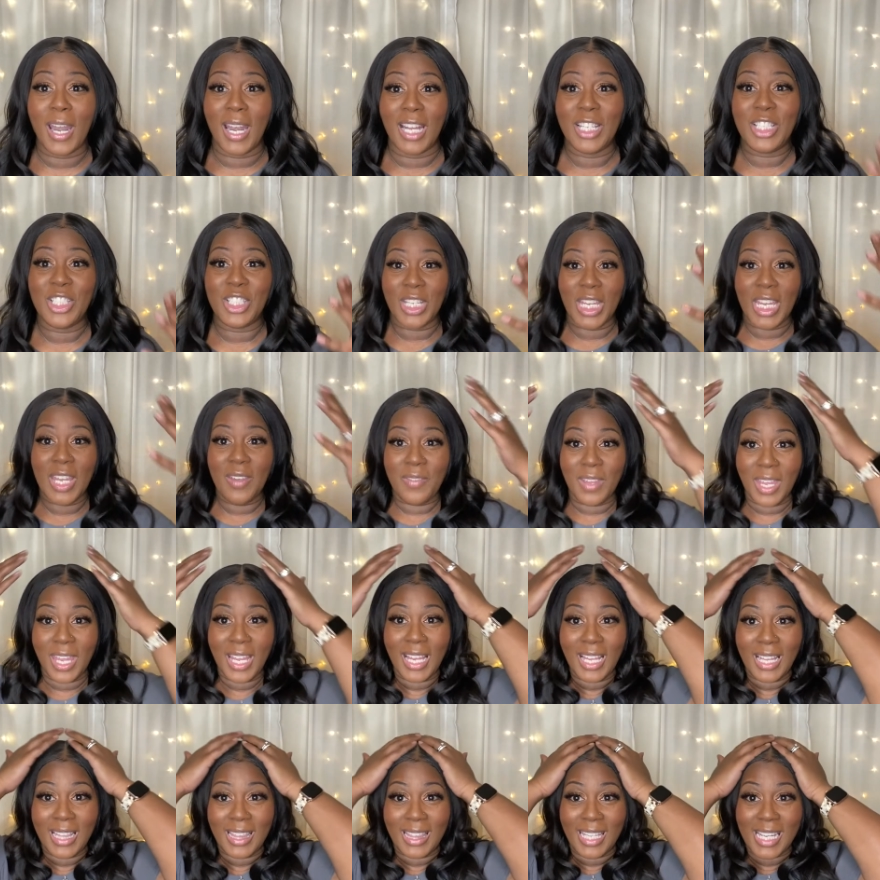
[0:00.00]

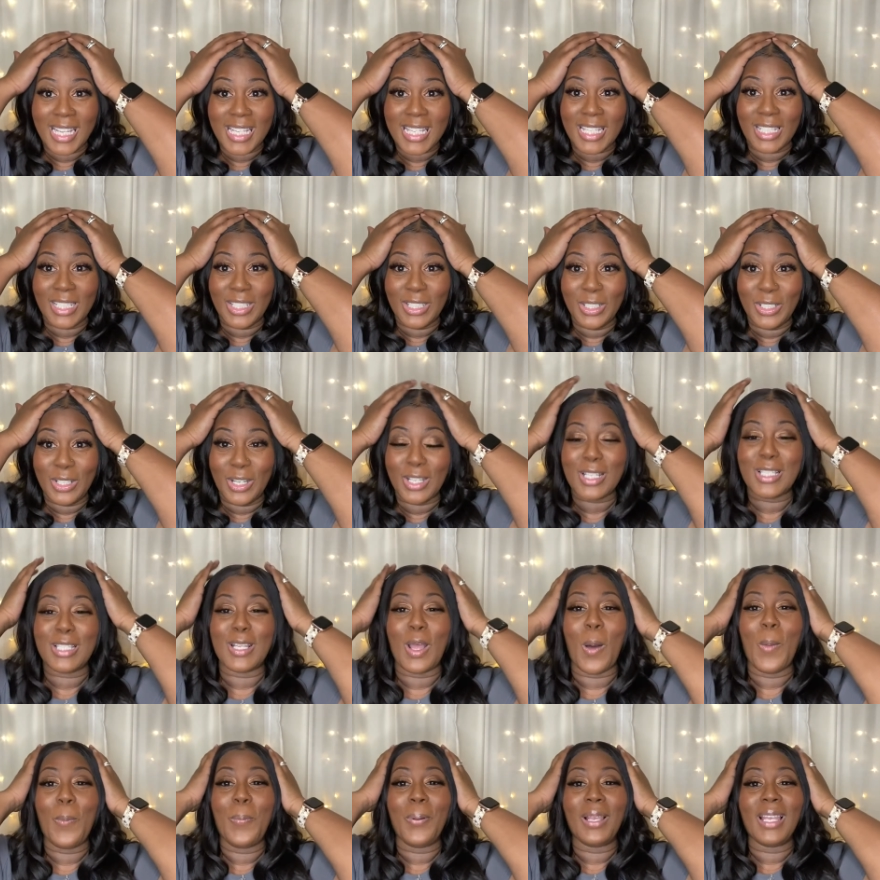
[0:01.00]
achieving this look,
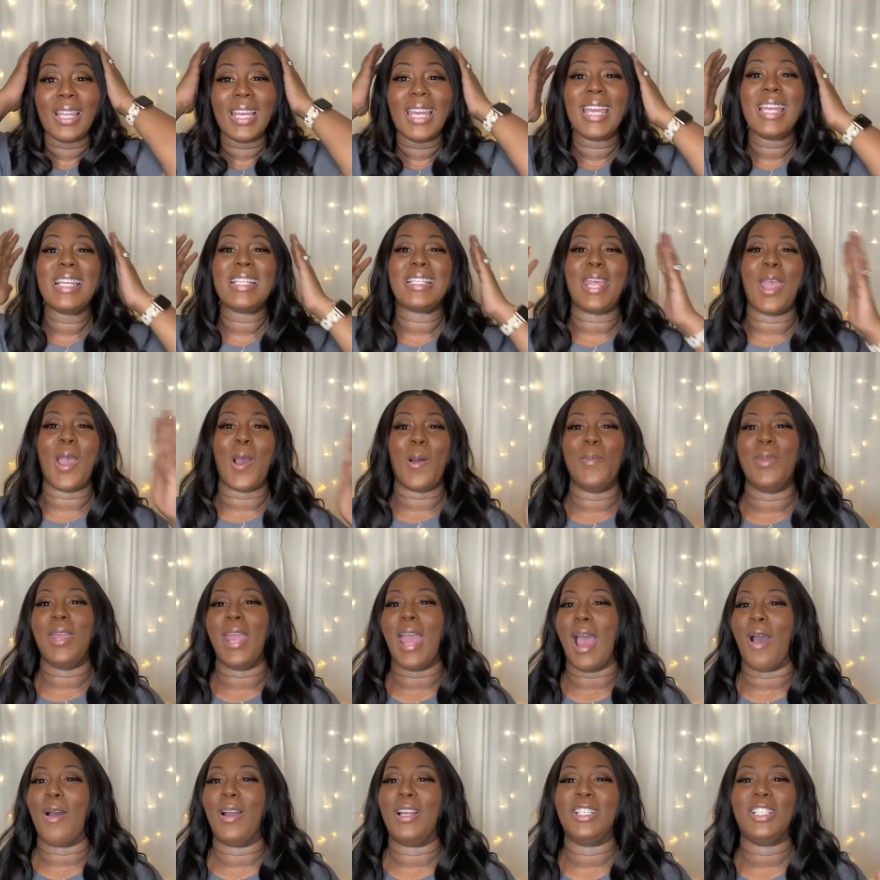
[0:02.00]
so please help me
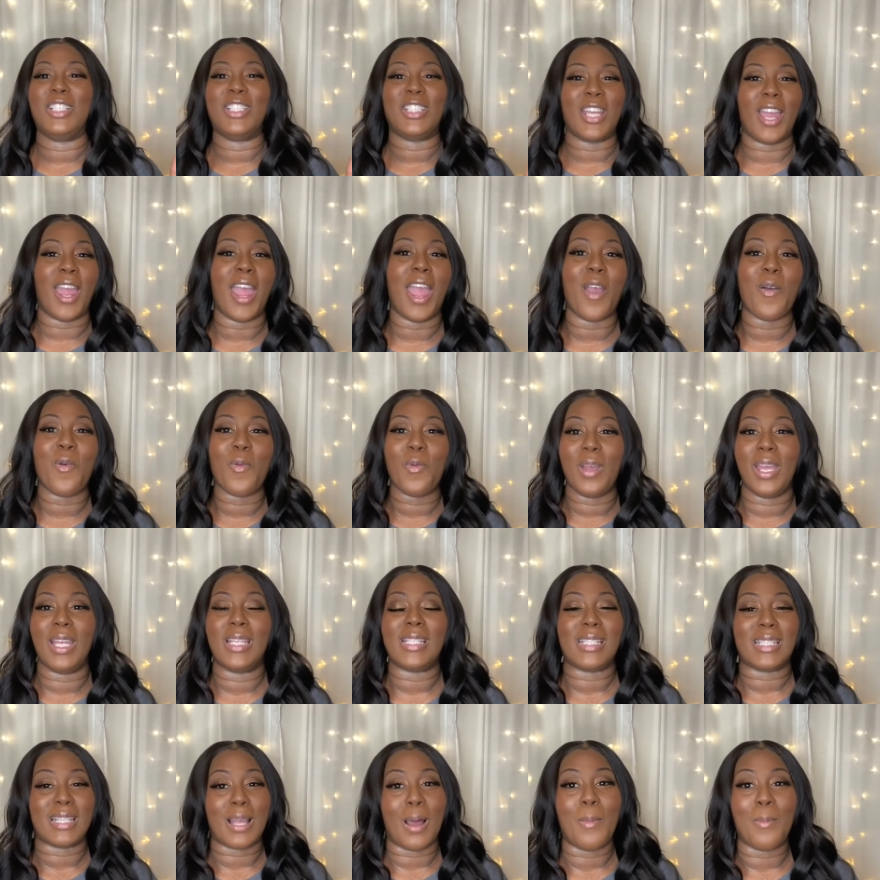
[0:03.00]
out and share it
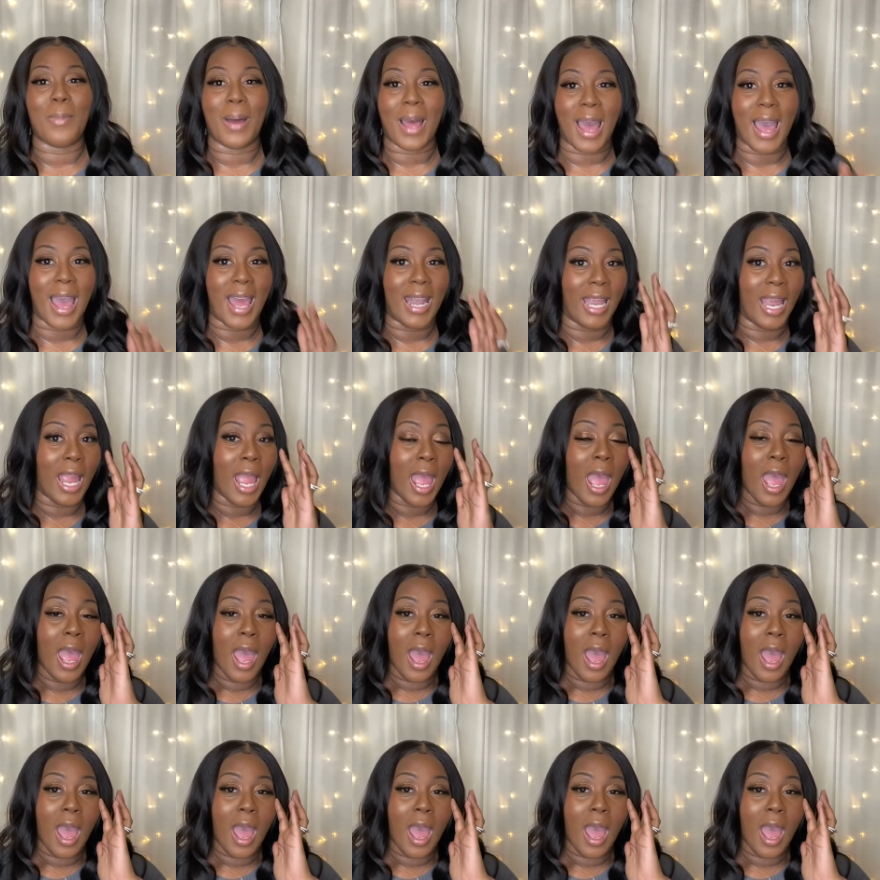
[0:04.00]
with somebody.